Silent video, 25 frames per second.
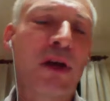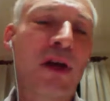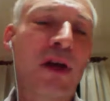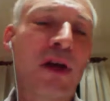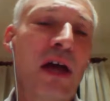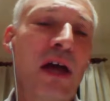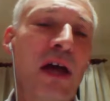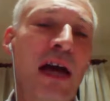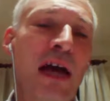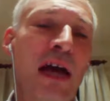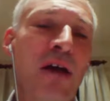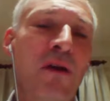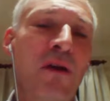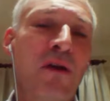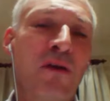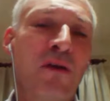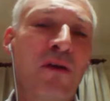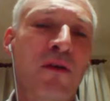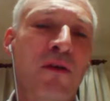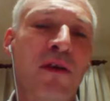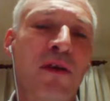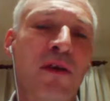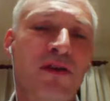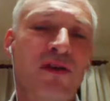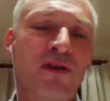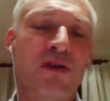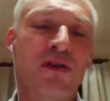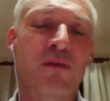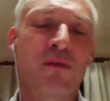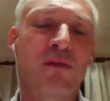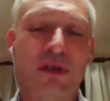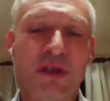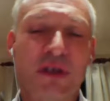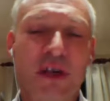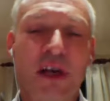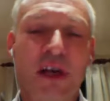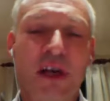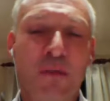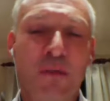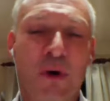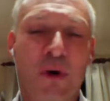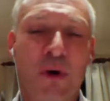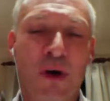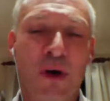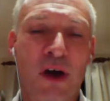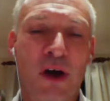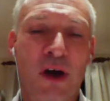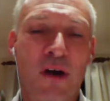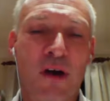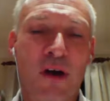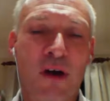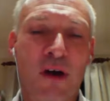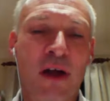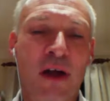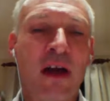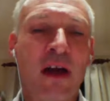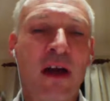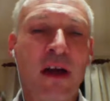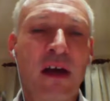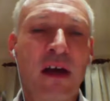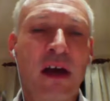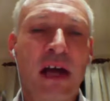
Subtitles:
be how long the instruments keep on going,